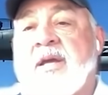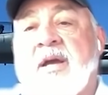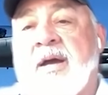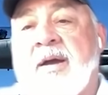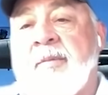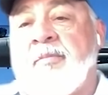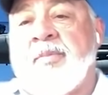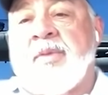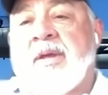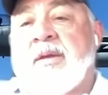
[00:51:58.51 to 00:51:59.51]
Um,
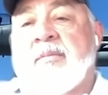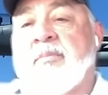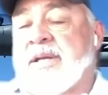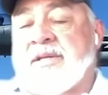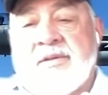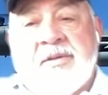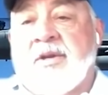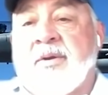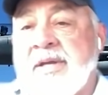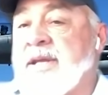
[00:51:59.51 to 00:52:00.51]
But, you
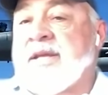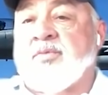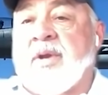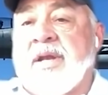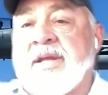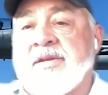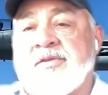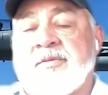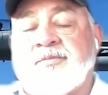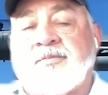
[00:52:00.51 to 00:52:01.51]
know, it is what it
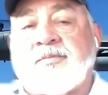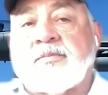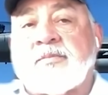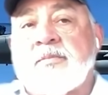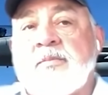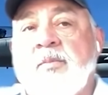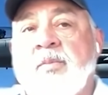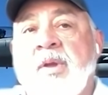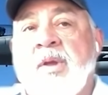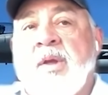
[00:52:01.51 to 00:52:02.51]
is.
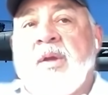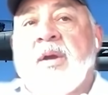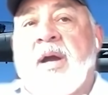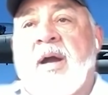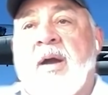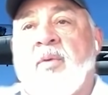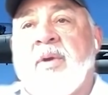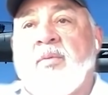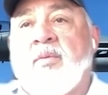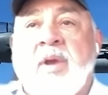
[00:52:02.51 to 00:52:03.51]
Uh,
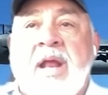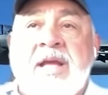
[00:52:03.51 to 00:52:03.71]
when when